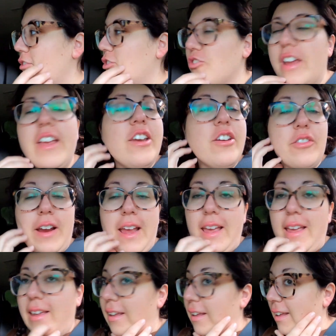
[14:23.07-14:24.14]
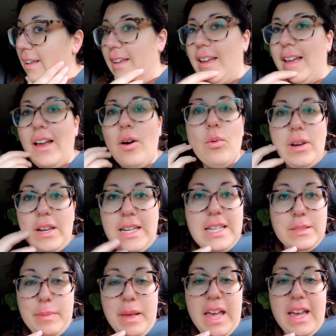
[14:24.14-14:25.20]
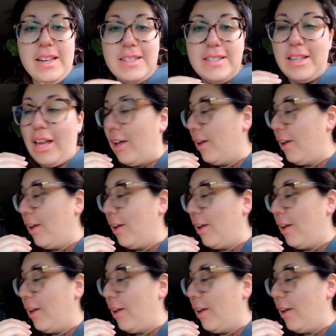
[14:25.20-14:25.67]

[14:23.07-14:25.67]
greenery all in his beard, so